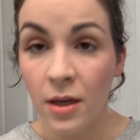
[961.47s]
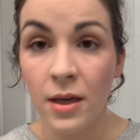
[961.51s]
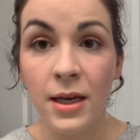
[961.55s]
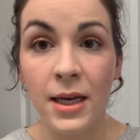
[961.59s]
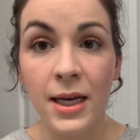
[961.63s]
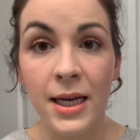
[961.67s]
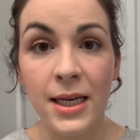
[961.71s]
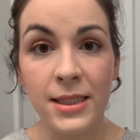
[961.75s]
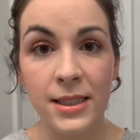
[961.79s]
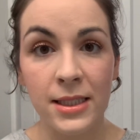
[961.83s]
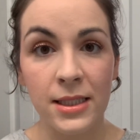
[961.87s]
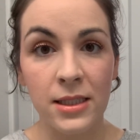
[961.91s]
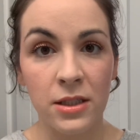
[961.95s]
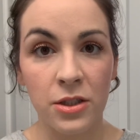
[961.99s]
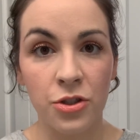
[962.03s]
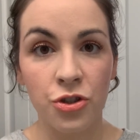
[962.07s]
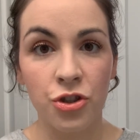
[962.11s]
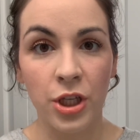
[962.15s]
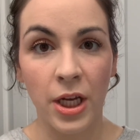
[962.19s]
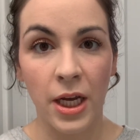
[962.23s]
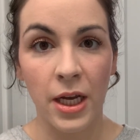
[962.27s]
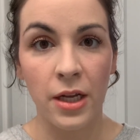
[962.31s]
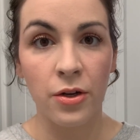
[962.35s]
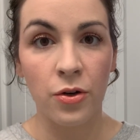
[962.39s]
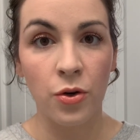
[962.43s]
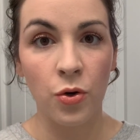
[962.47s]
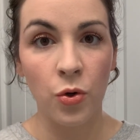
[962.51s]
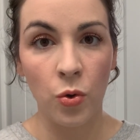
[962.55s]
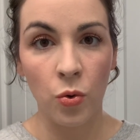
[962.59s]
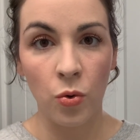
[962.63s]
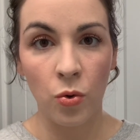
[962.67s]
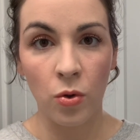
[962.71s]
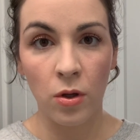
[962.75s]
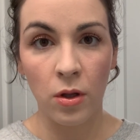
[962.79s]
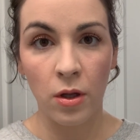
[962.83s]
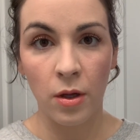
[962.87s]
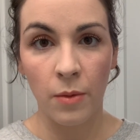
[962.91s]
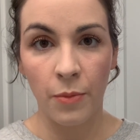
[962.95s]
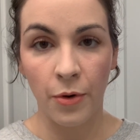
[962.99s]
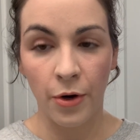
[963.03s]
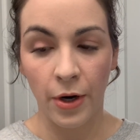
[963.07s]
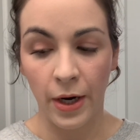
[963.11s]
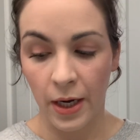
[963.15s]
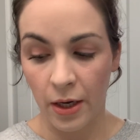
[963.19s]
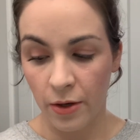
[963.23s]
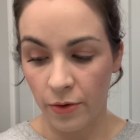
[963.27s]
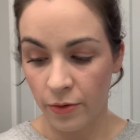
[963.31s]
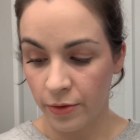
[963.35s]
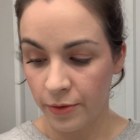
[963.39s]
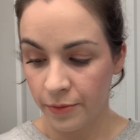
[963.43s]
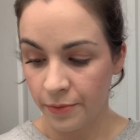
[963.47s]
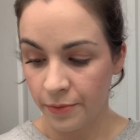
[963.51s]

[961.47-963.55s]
This is in the shade Cool Brown.